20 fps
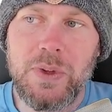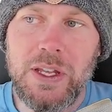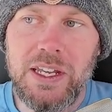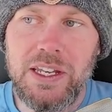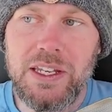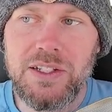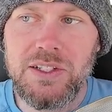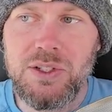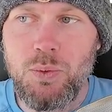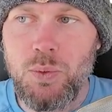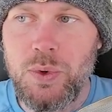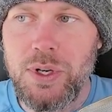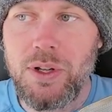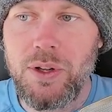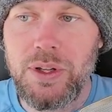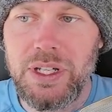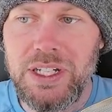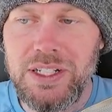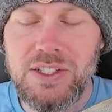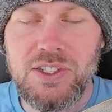it
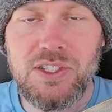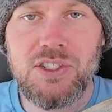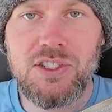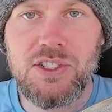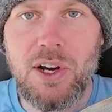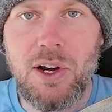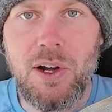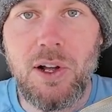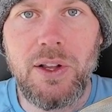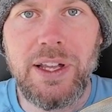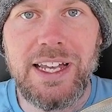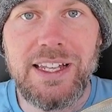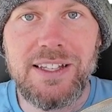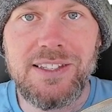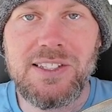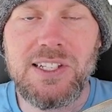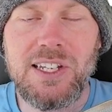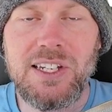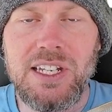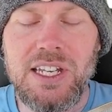will install
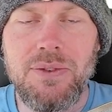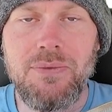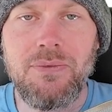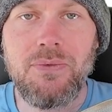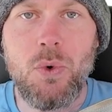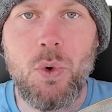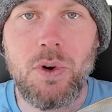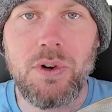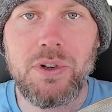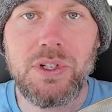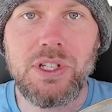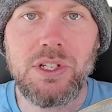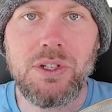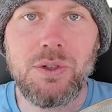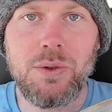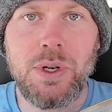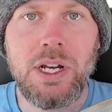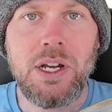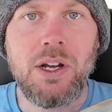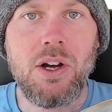etcd for
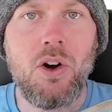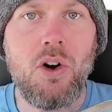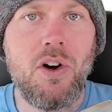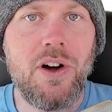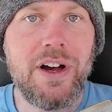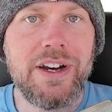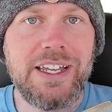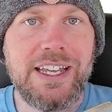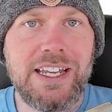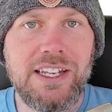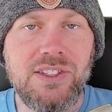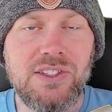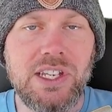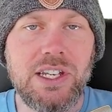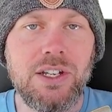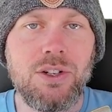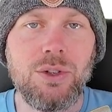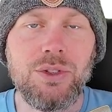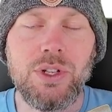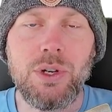you on a
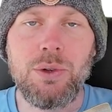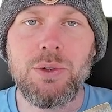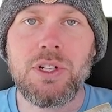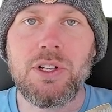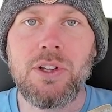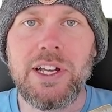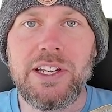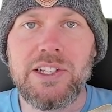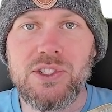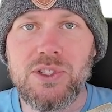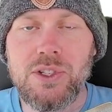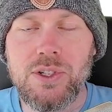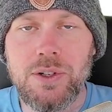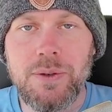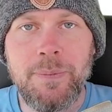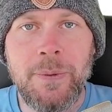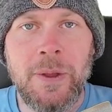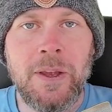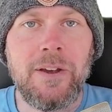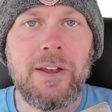single node cluster.